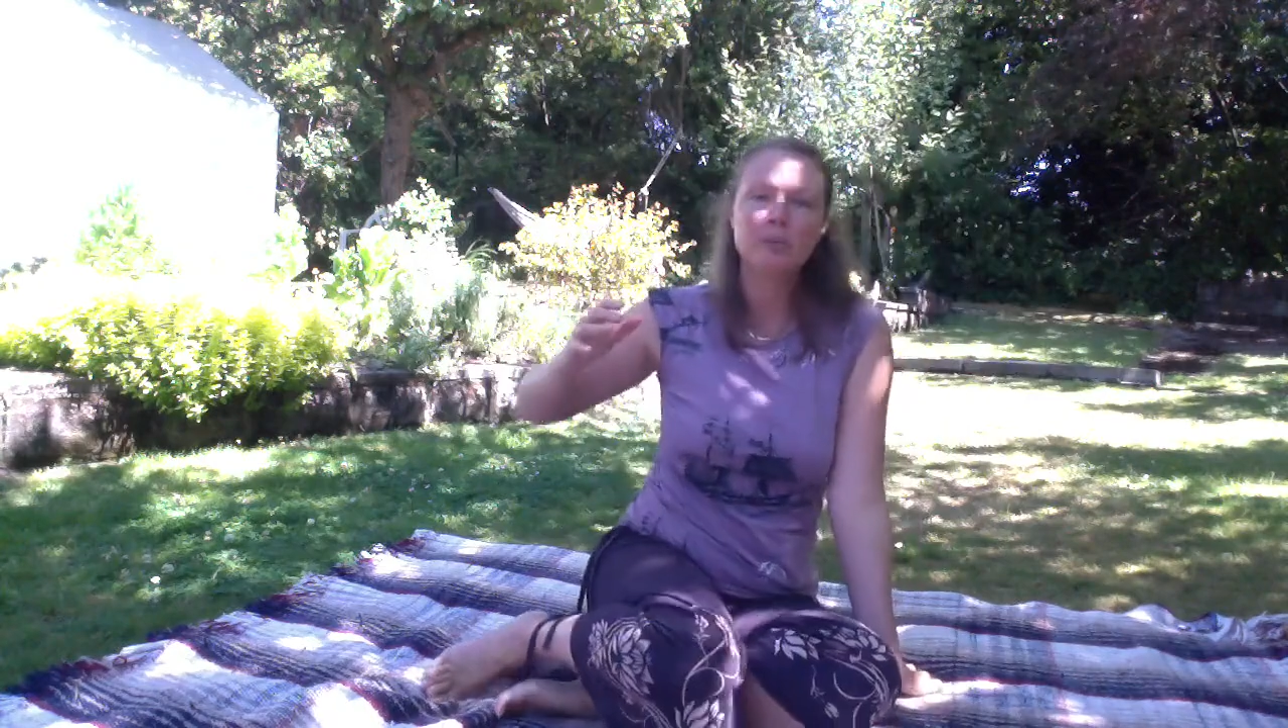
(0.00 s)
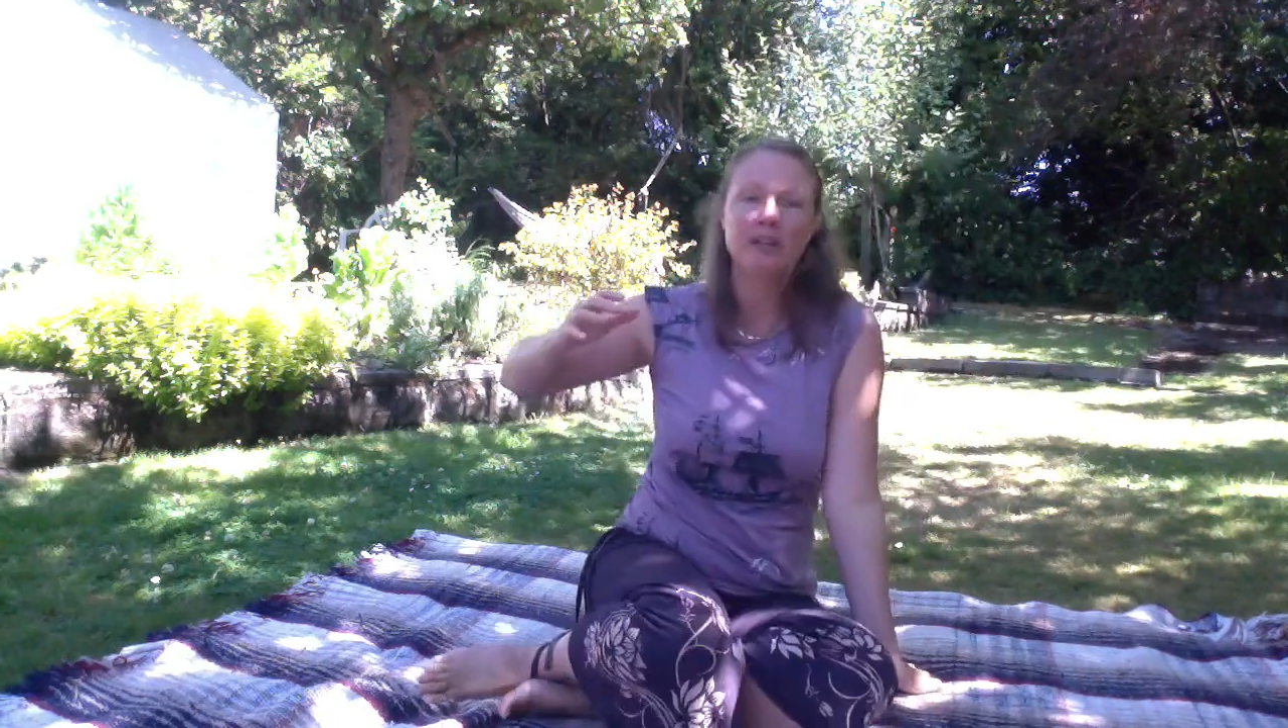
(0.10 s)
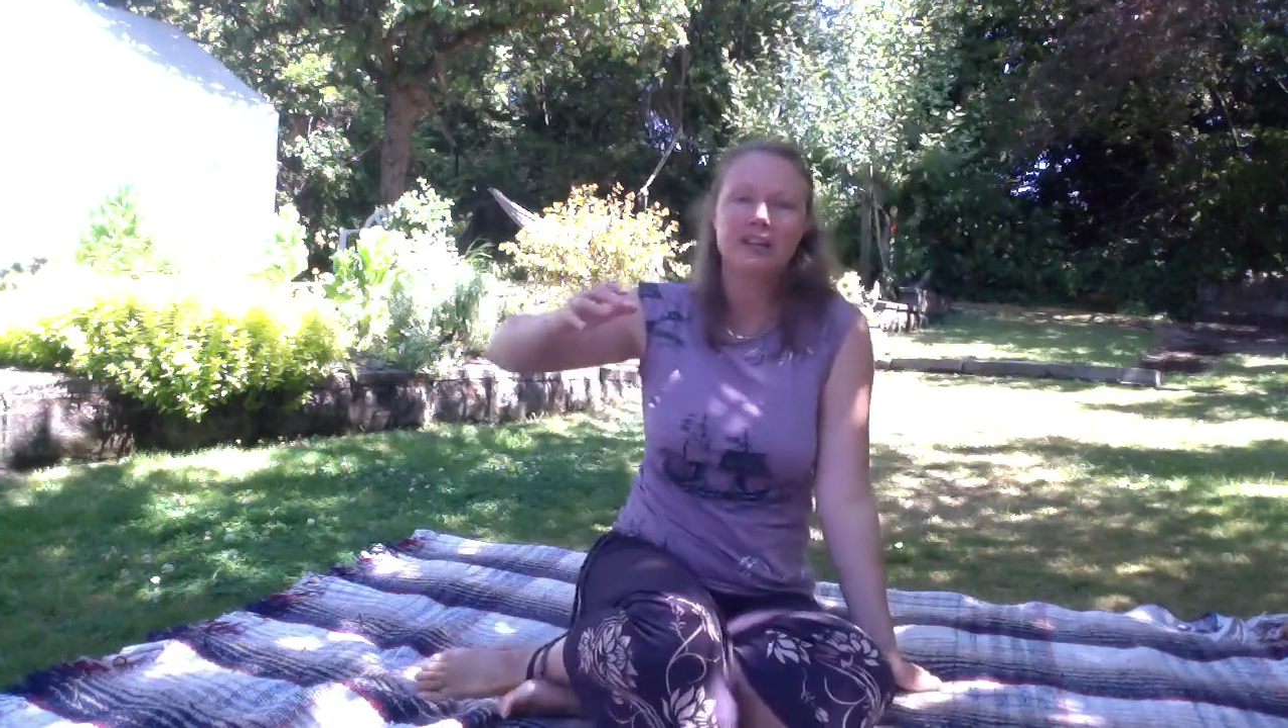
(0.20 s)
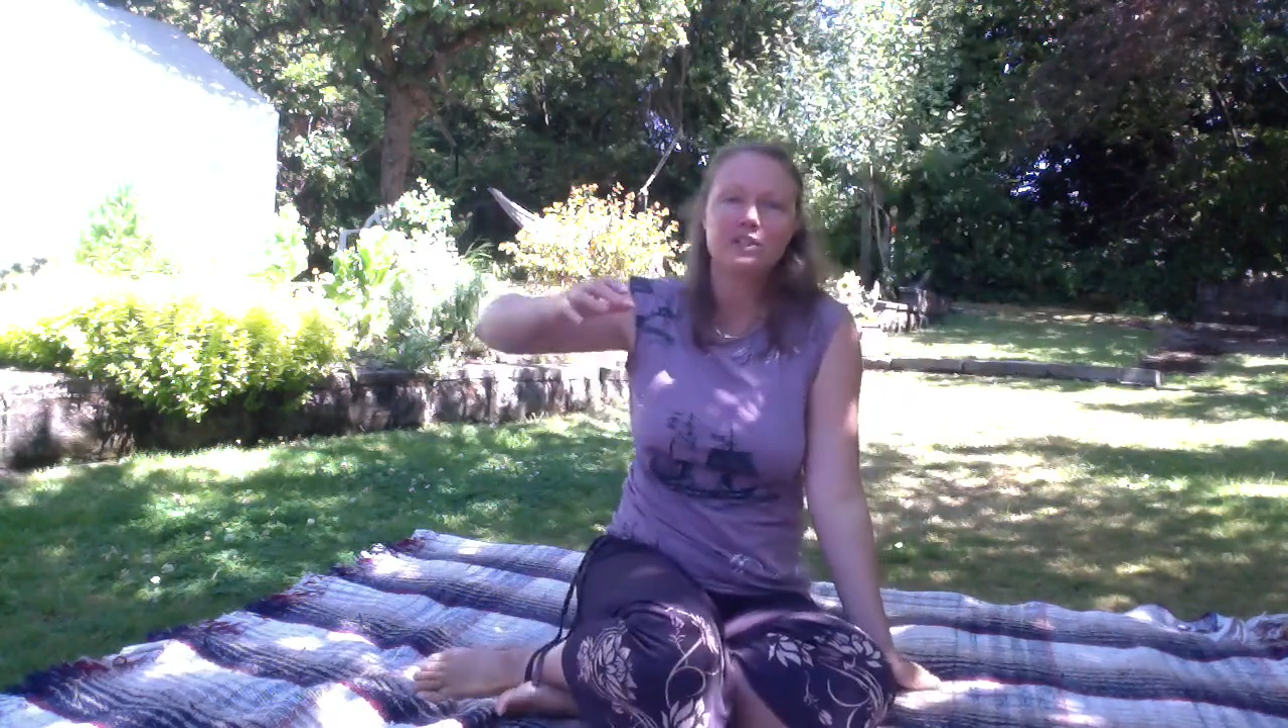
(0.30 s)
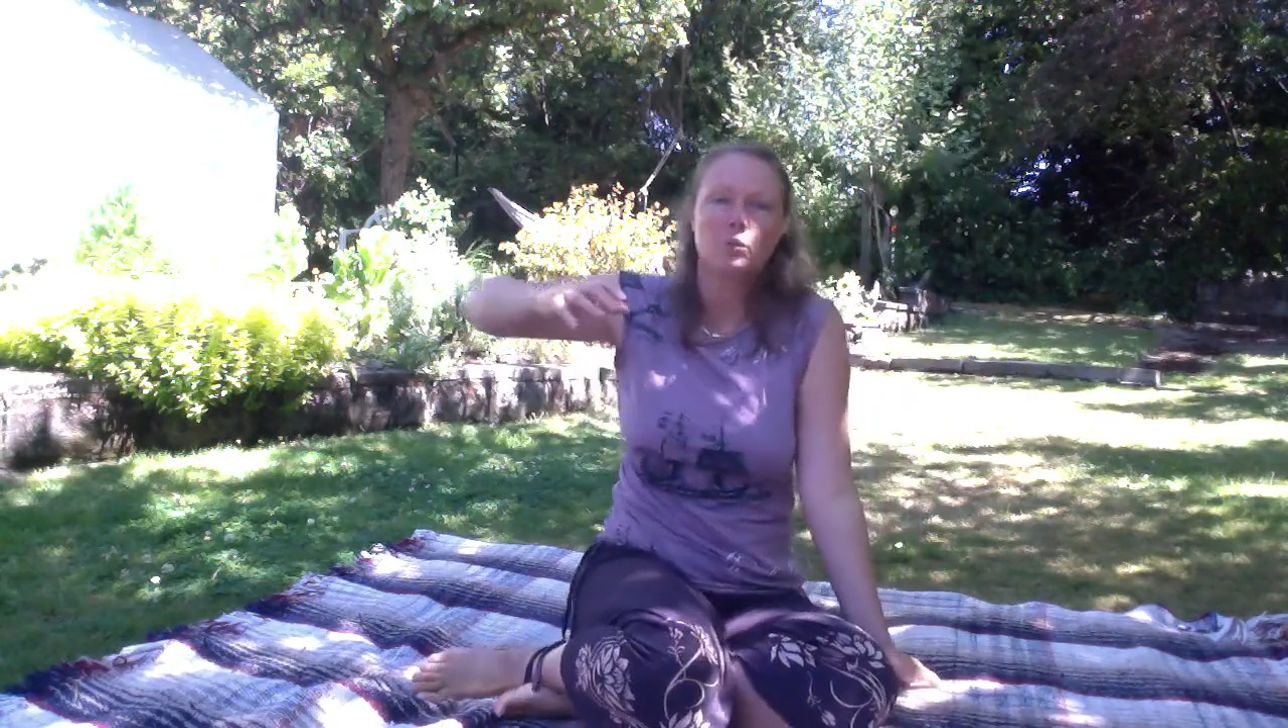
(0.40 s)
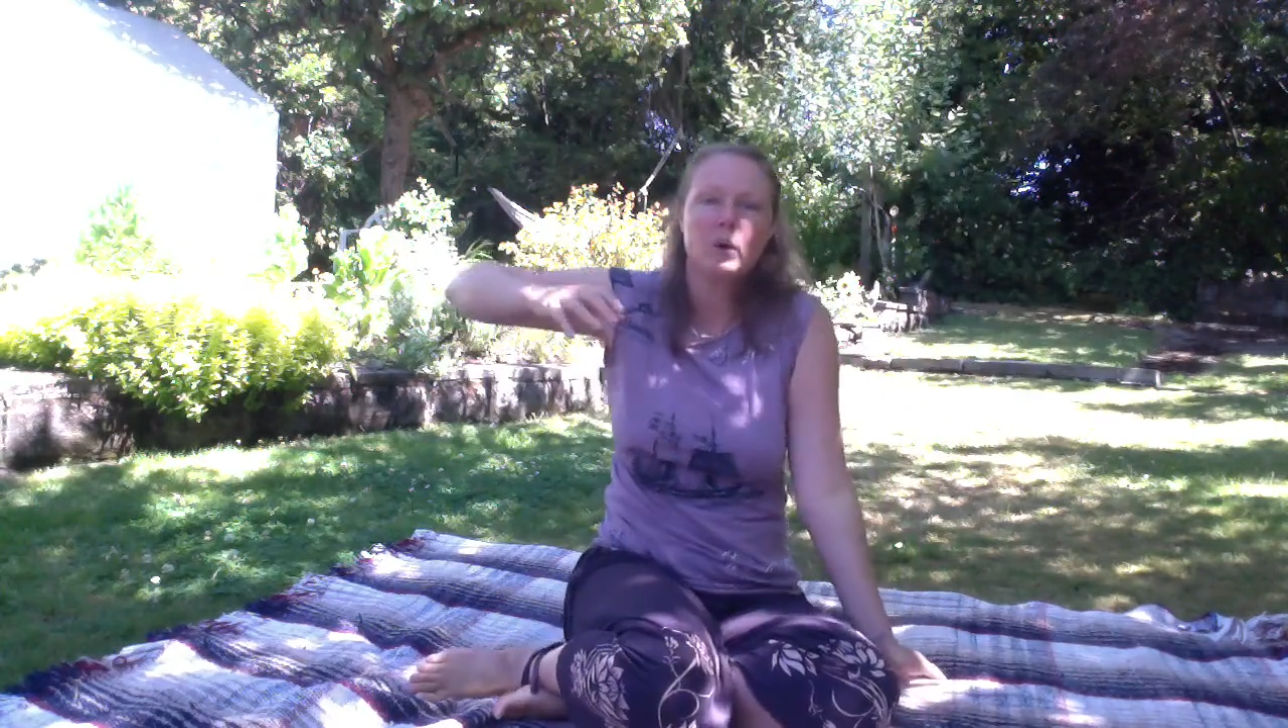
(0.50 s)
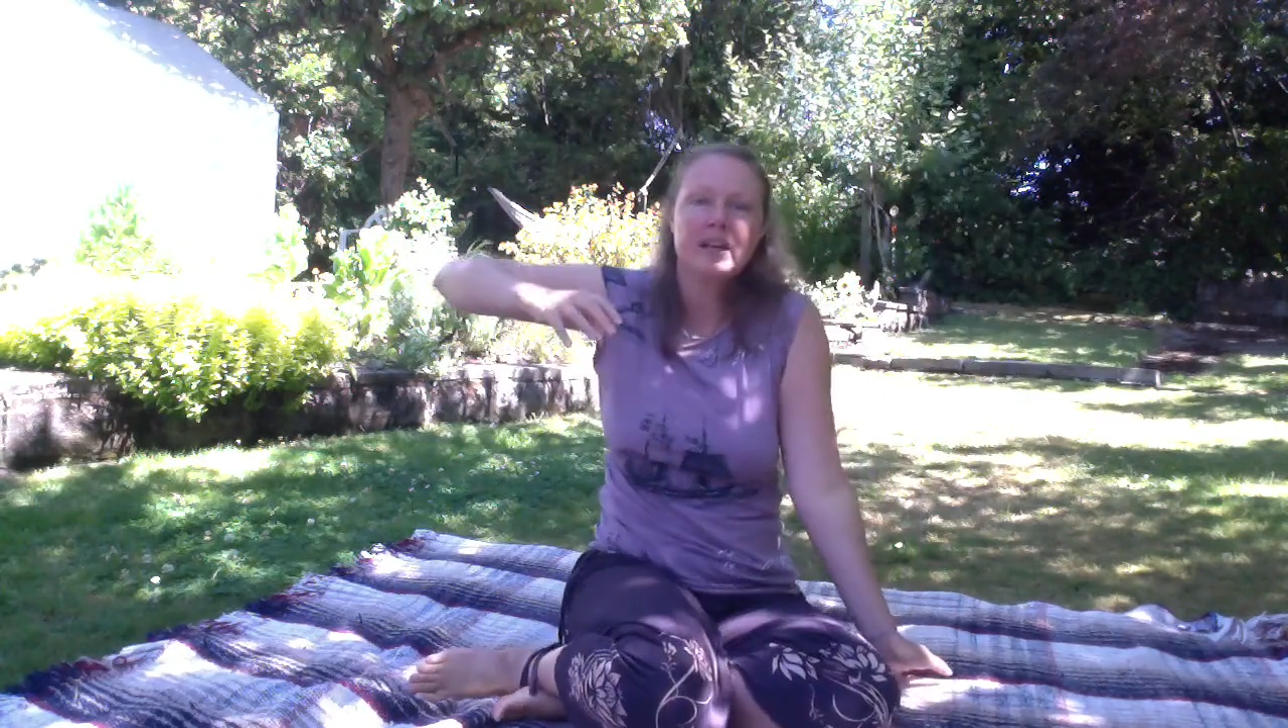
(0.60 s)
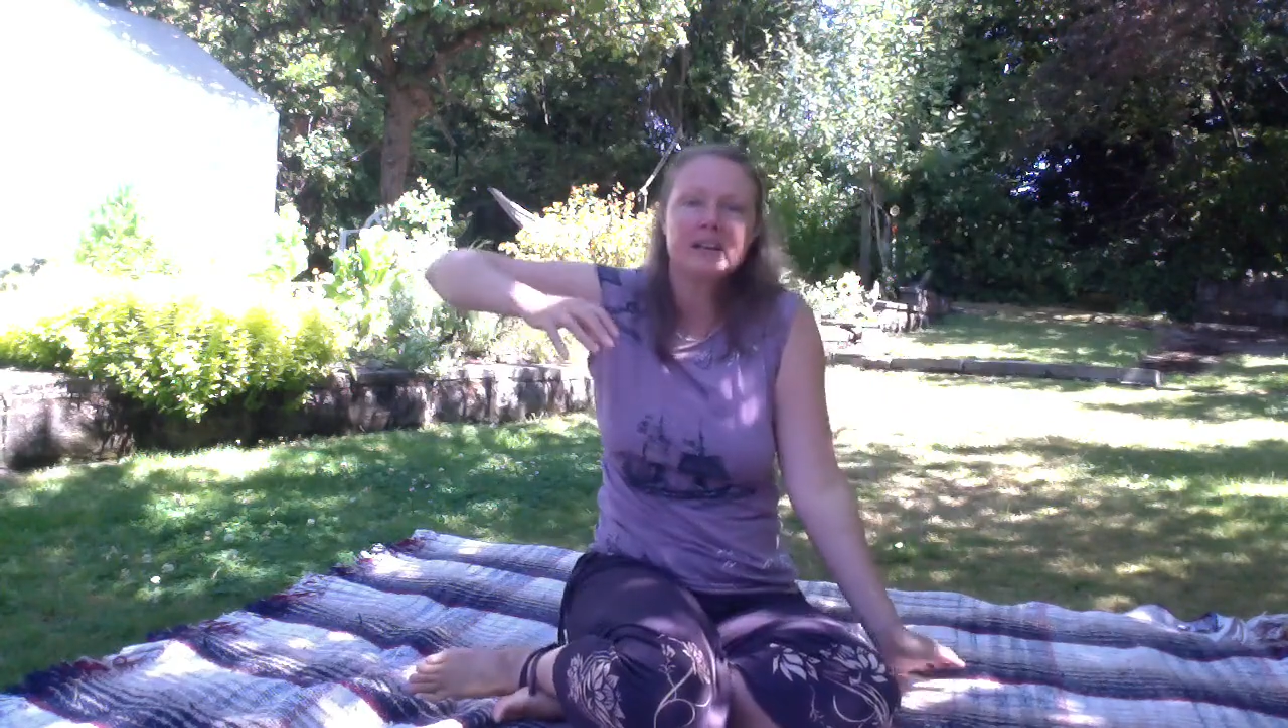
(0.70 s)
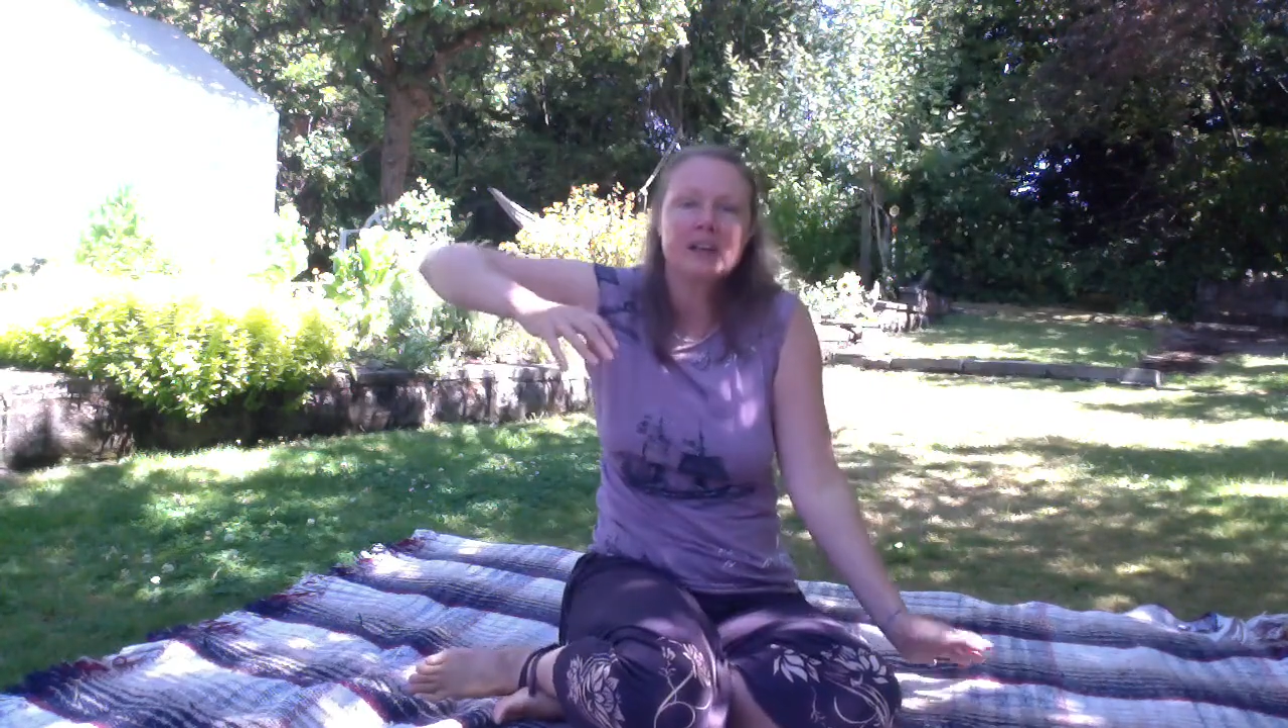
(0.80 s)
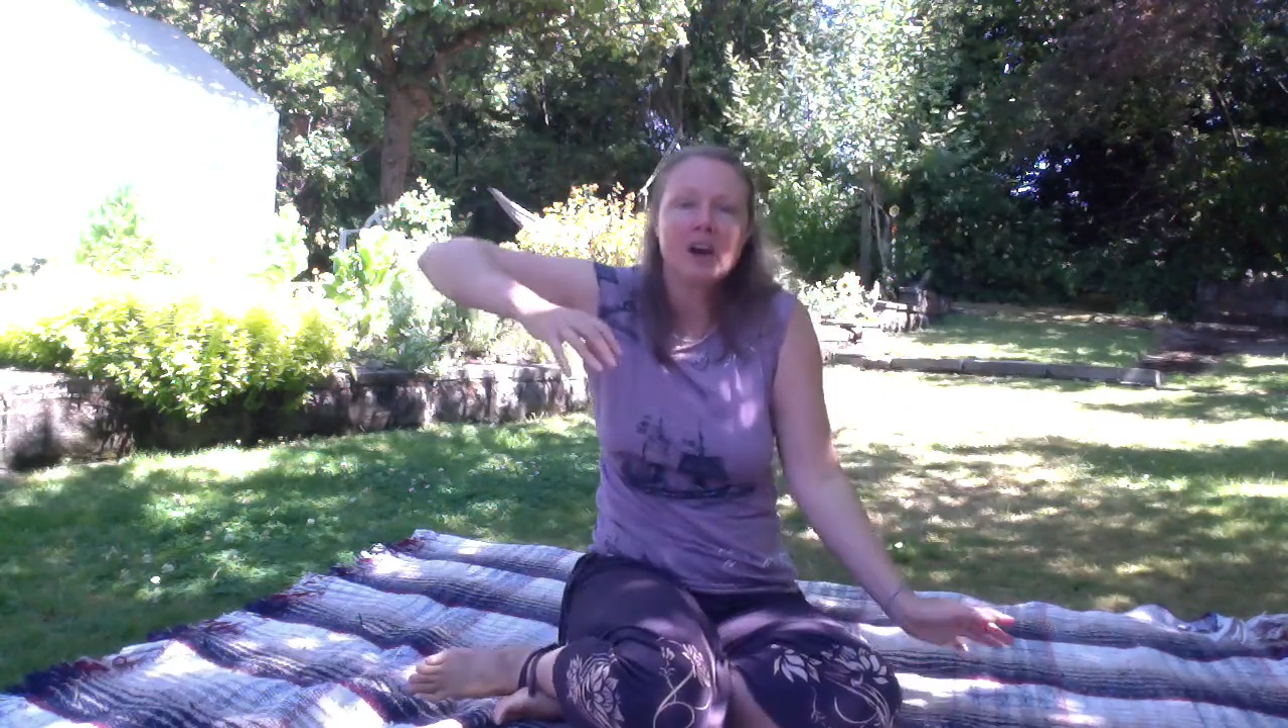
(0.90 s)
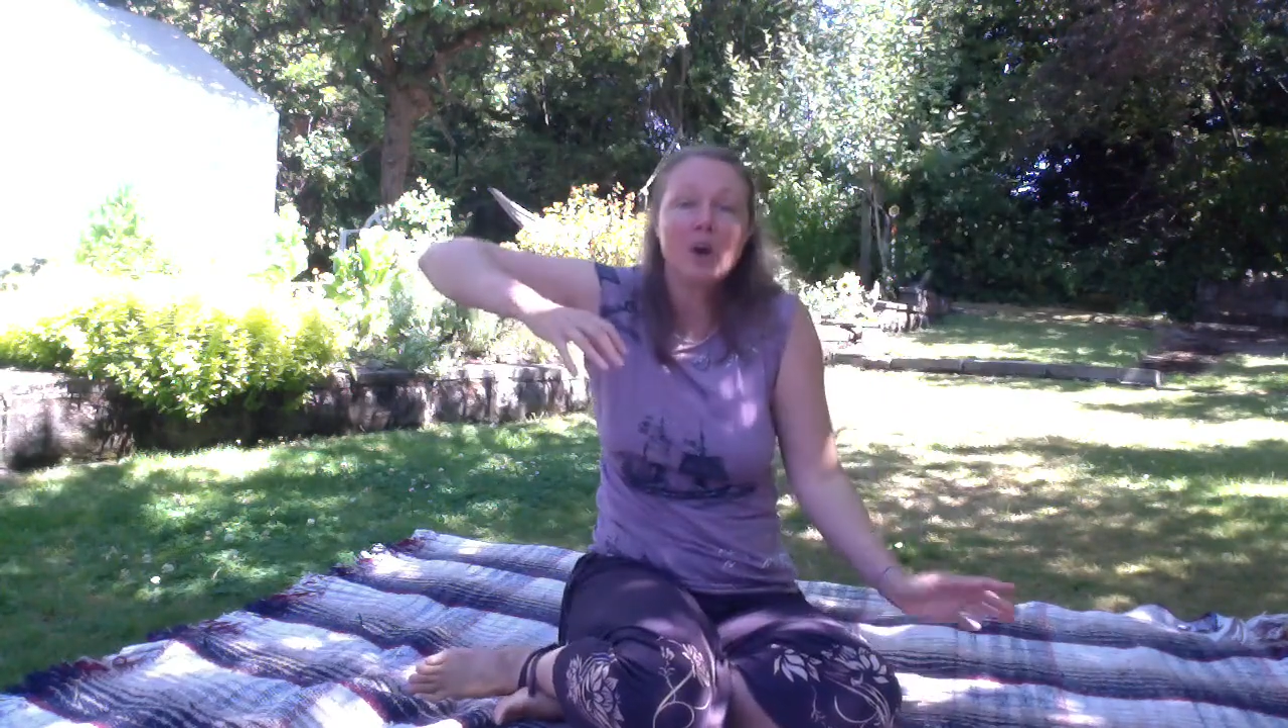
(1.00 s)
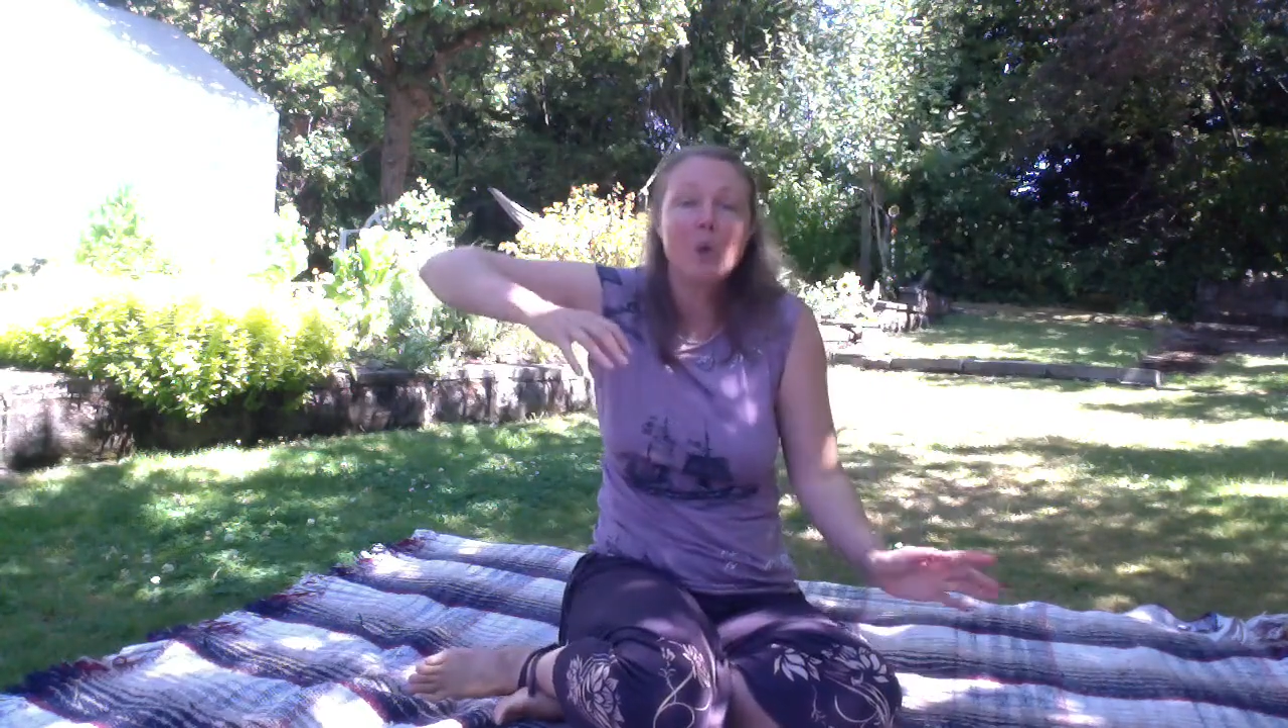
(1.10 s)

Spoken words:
blades wing